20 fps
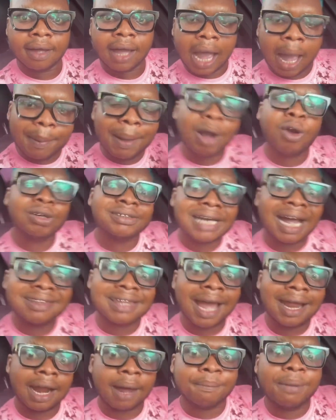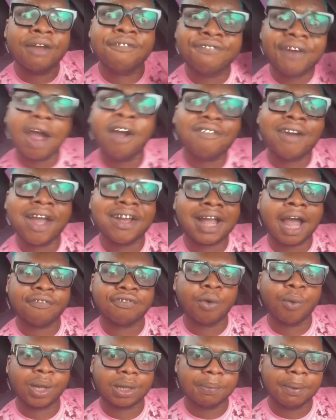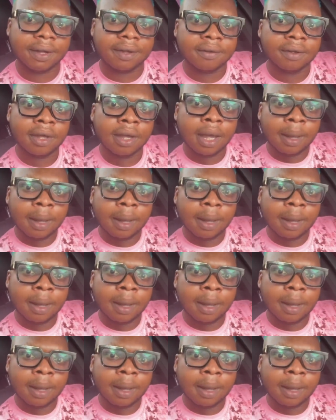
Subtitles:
Abeiku Santana, be very very careful with me.